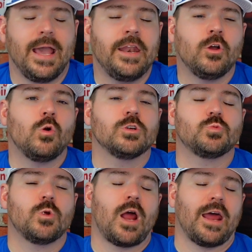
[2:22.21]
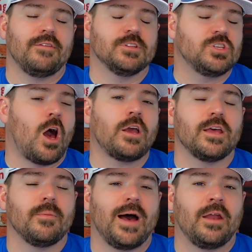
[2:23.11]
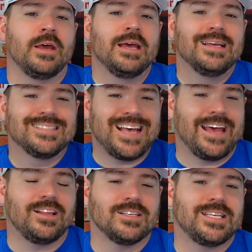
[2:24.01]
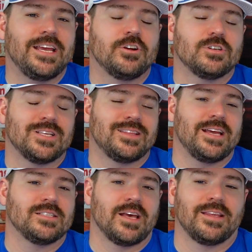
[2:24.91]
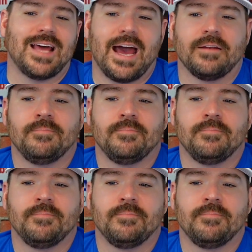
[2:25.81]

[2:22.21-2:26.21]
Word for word: And of course, we're not even talking about tankless heaters and things like that.